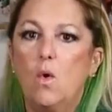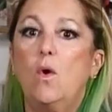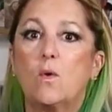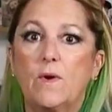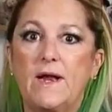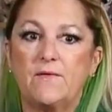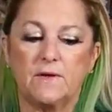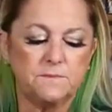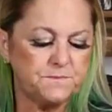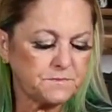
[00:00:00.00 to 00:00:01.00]
or whatever.
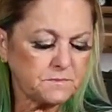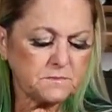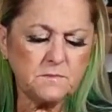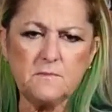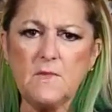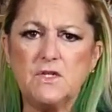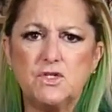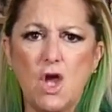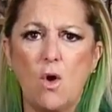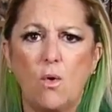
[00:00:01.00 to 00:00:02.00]

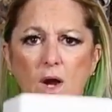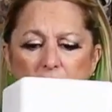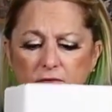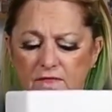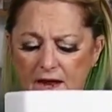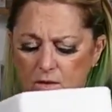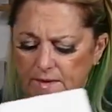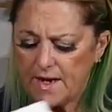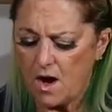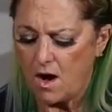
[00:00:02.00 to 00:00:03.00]
So, there
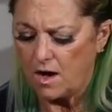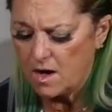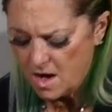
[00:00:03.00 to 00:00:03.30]
we are.